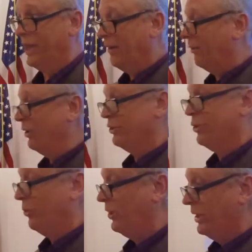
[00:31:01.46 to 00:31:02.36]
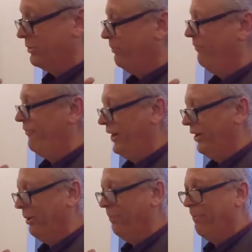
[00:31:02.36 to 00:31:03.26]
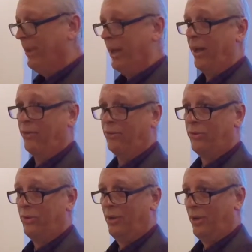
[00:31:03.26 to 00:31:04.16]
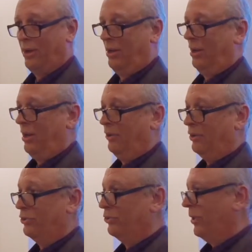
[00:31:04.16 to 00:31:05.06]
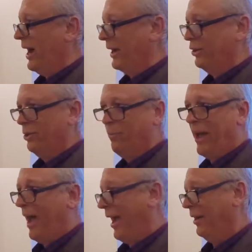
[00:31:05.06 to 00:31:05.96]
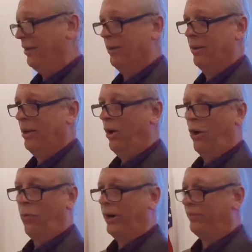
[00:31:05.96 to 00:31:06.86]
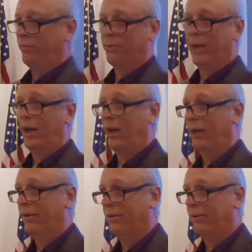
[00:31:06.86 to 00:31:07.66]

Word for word: devil is doing its very best to drag you back away from God.